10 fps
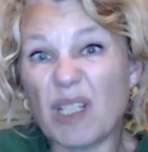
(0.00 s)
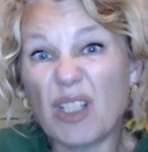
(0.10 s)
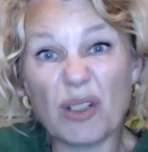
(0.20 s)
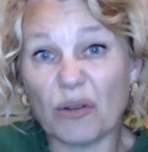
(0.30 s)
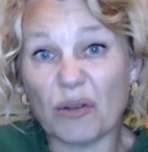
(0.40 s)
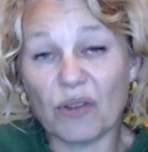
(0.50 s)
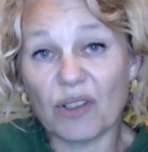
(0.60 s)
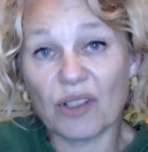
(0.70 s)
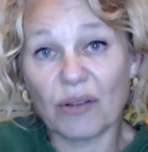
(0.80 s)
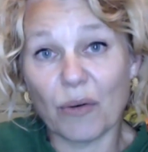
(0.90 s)

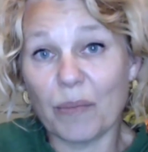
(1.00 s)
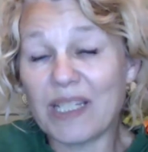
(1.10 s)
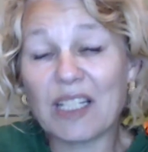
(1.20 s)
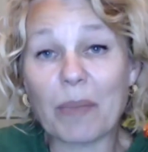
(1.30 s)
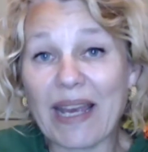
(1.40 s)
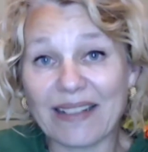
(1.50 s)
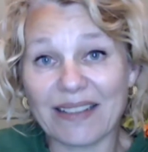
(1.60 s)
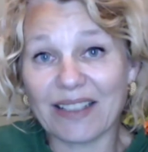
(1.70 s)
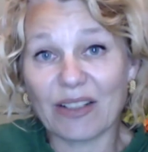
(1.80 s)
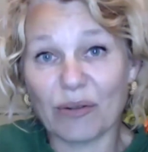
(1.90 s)
misused or
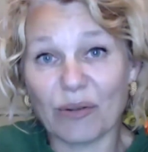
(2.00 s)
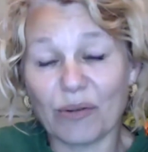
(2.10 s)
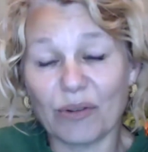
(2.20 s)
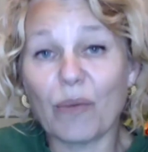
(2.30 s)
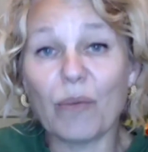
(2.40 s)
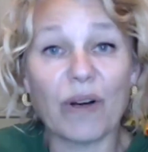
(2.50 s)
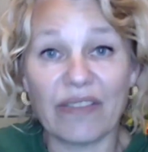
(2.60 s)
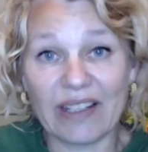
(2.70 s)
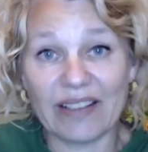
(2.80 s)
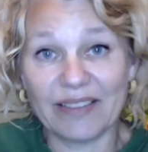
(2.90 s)
misspent or not
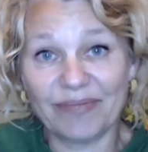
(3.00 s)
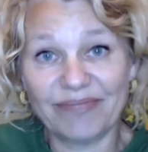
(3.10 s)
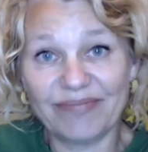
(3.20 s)
worth it.